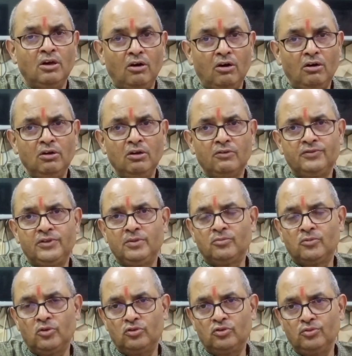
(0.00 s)
all of
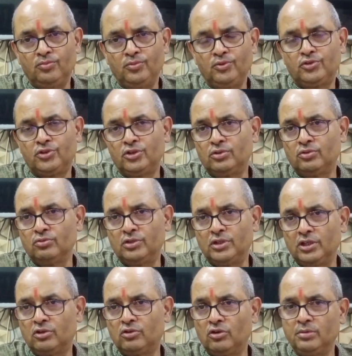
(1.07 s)
them contributed to
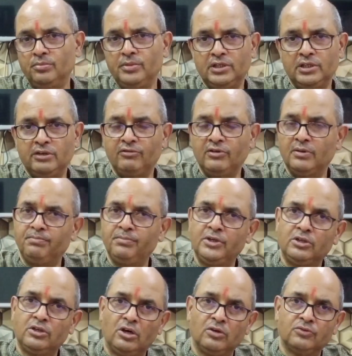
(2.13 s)
the economic
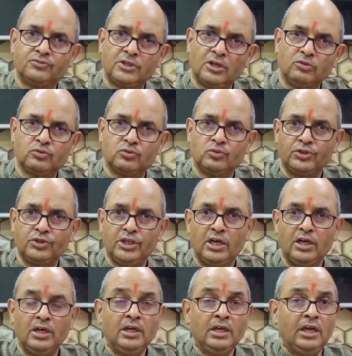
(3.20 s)
development of South
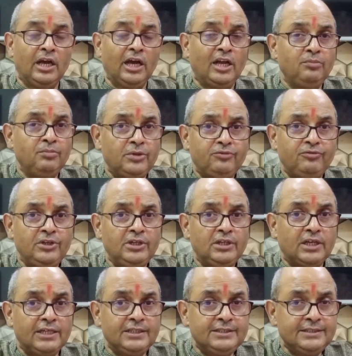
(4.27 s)
Korea, and between
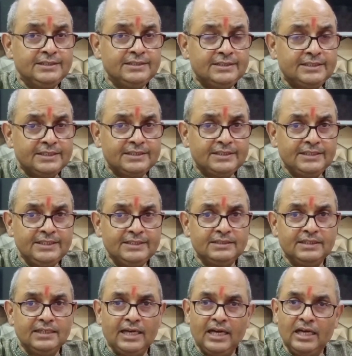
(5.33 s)

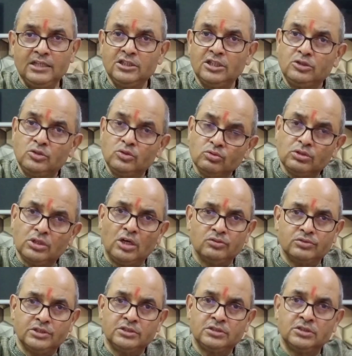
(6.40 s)
1960s and the
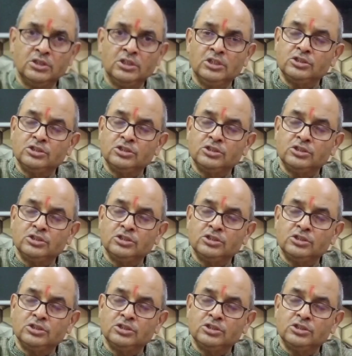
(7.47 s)
2000s,